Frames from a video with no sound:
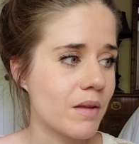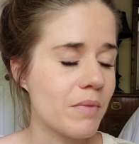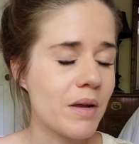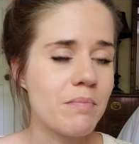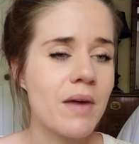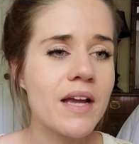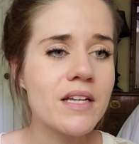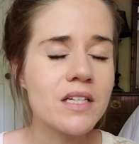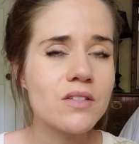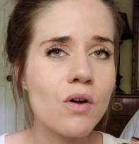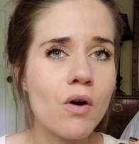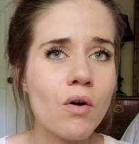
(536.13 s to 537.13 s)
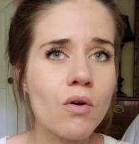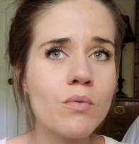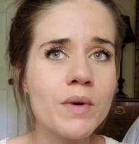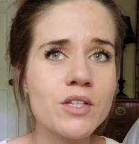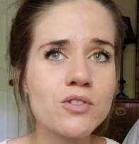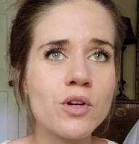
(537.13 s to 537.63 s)
My mind is
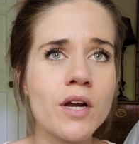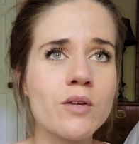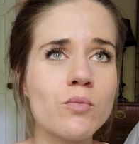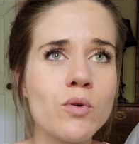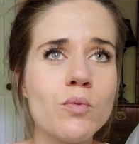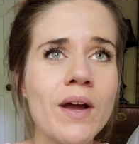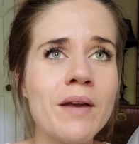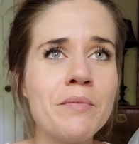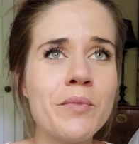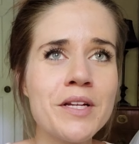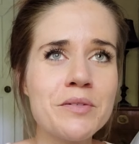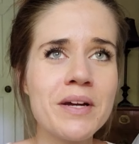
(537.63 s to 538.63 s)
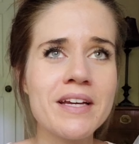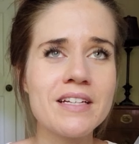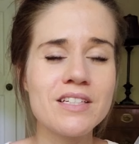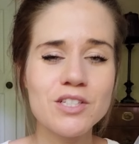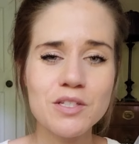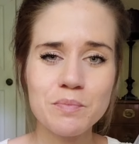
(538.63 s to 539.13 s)
always trying to, well, when do I get
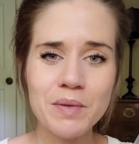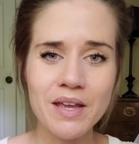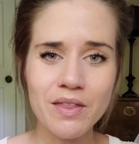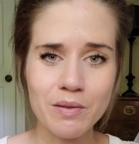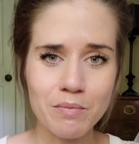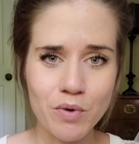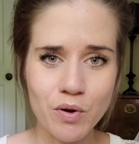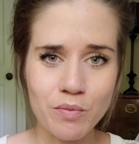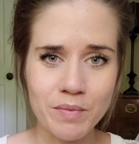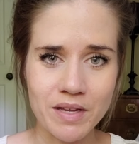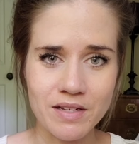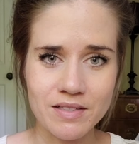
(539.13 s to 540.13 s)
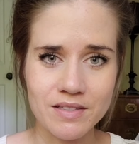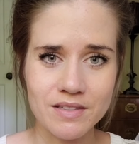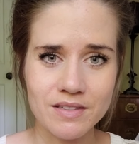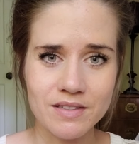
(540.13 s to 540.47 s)
to just be in the moment?